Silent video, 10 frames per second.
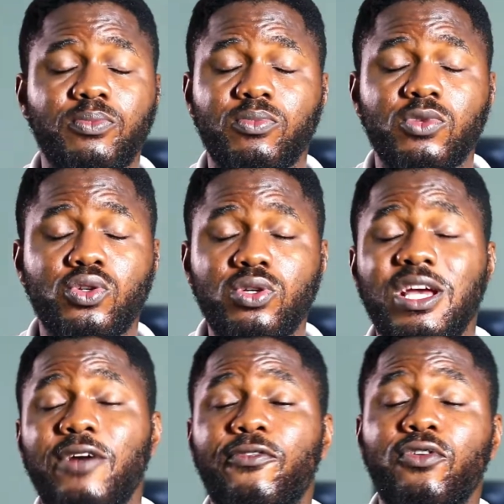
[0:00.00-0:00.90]

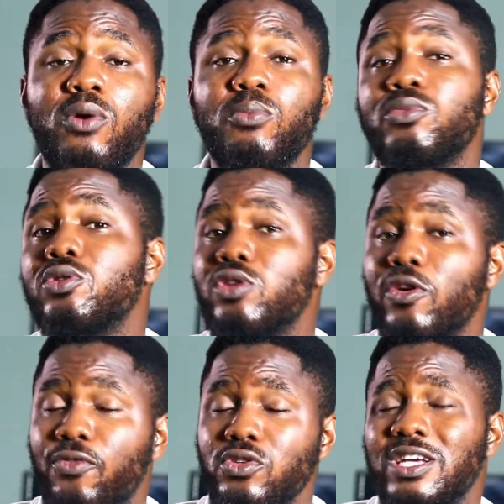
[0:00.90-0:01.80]
sugar from your
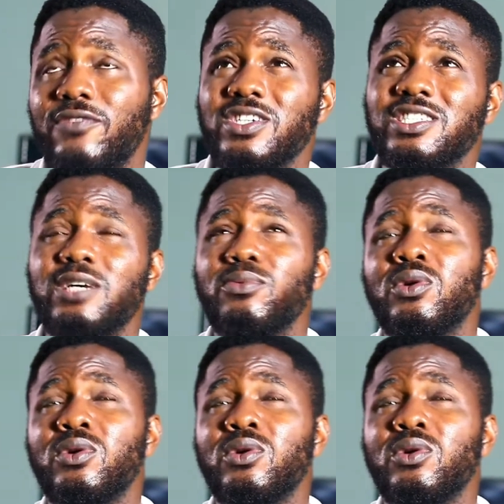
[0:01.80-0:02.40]
fruit and vegetable.